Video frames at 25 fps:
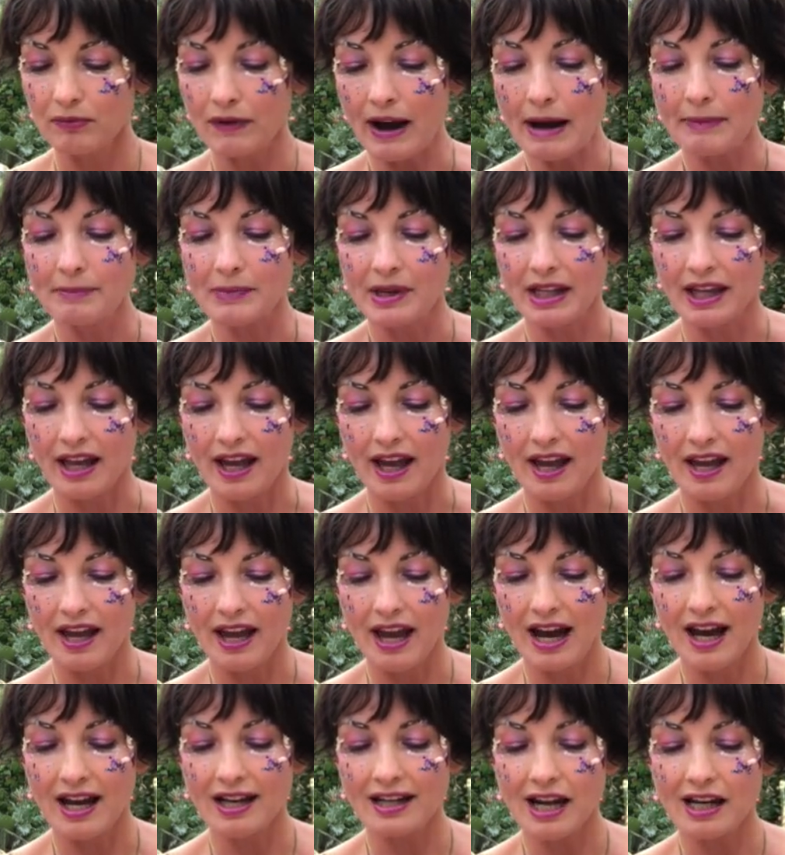wrapping it.
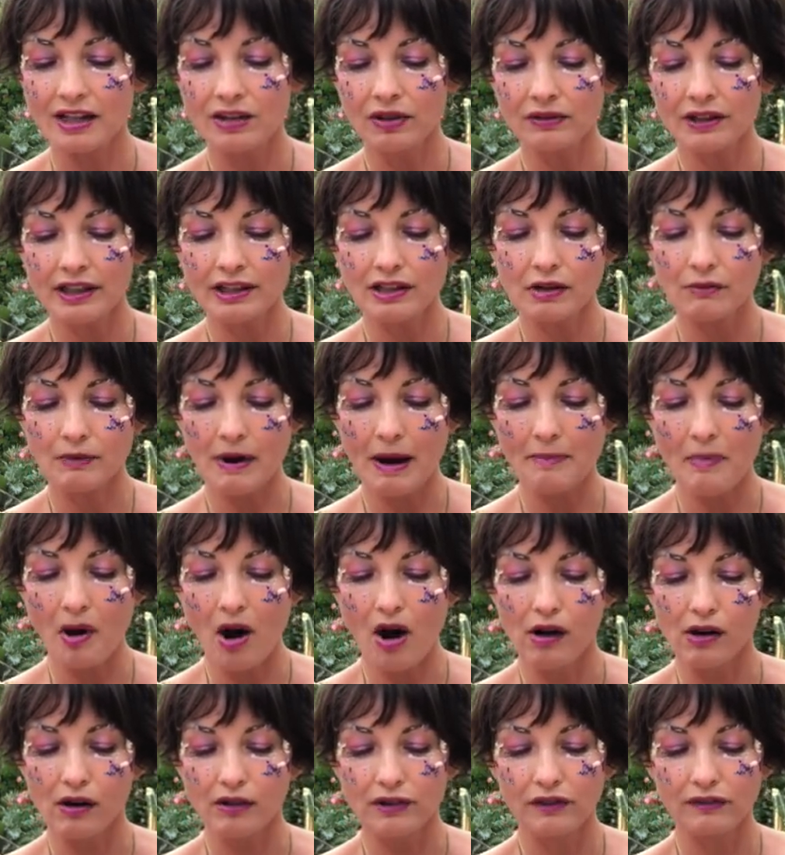And I don't like to wrap
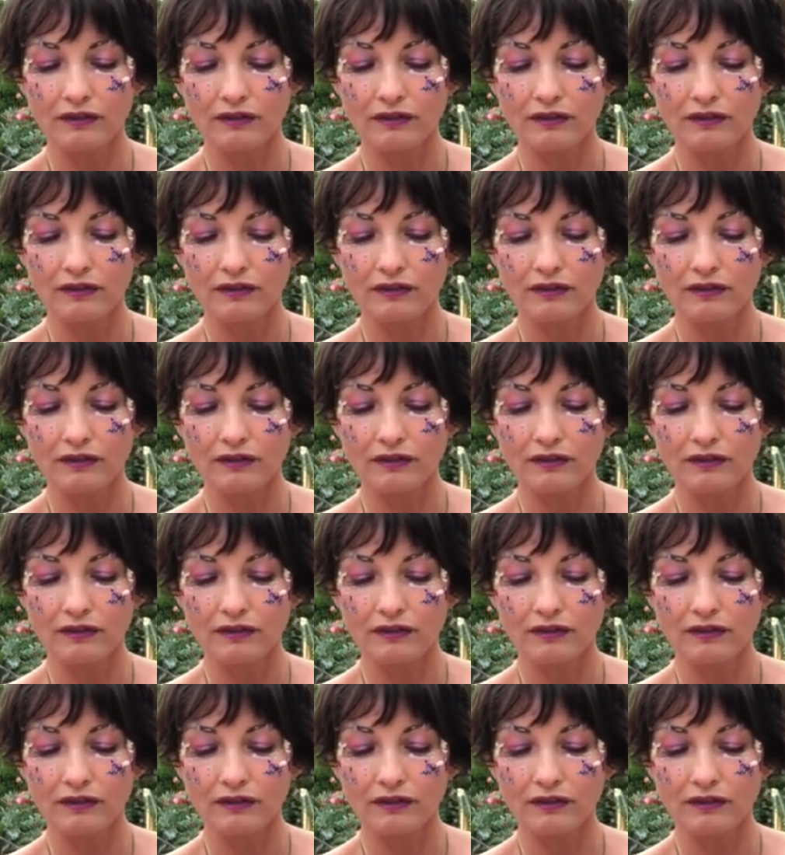all the